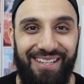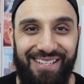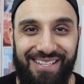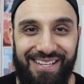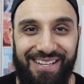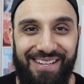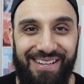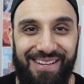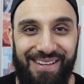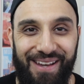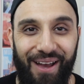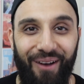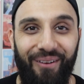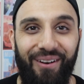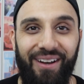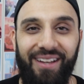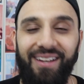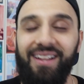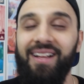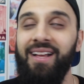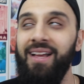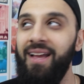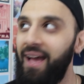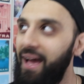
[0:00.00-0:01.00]
and didn't know
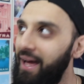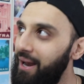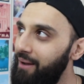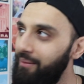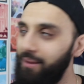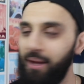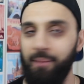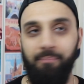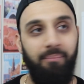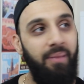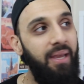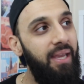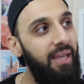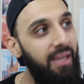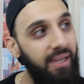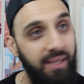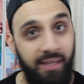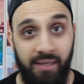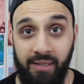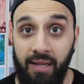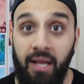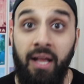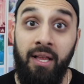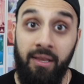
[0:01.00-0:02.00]
it. And I'm like,
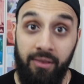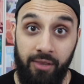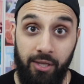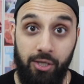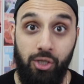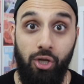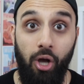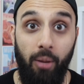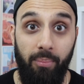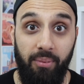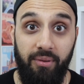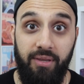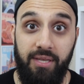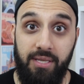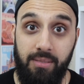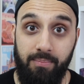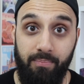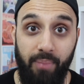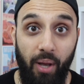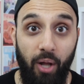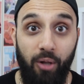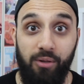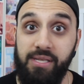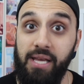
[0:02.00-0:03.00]
man, the top of this
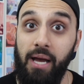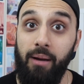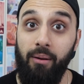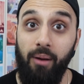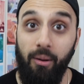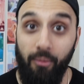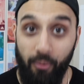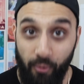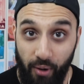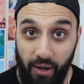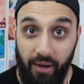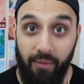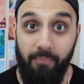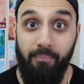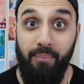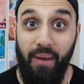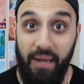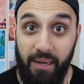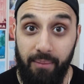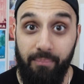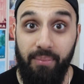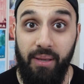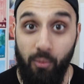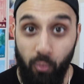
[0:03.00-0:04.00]
bell tower
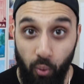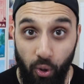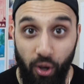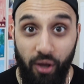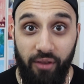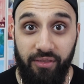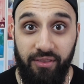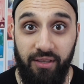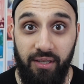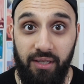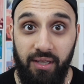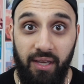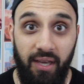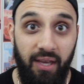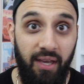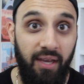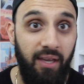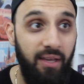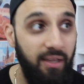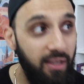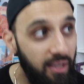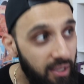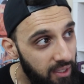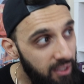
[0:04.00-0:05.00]
better be worth it,
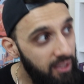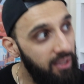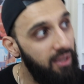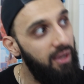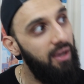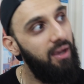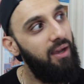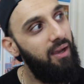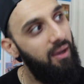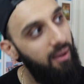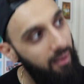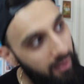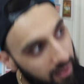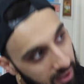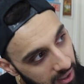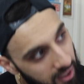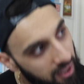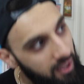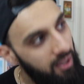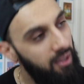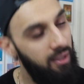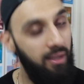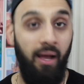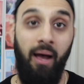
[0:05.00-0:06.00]
yeah?
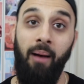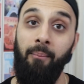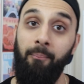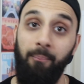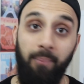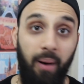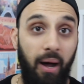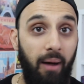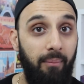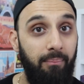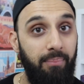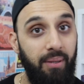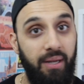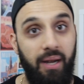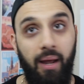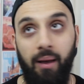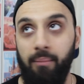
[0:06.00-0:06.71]
I'm pumping